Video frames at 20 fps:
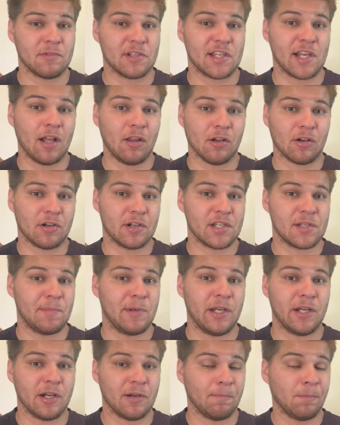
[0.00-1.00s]
seller is
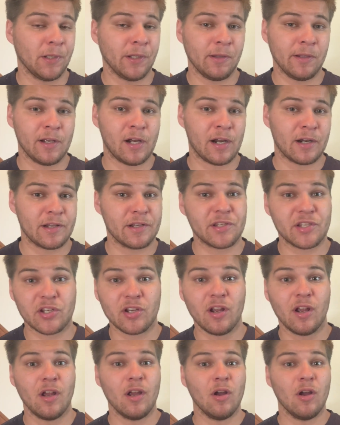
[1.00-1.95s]
being completely honest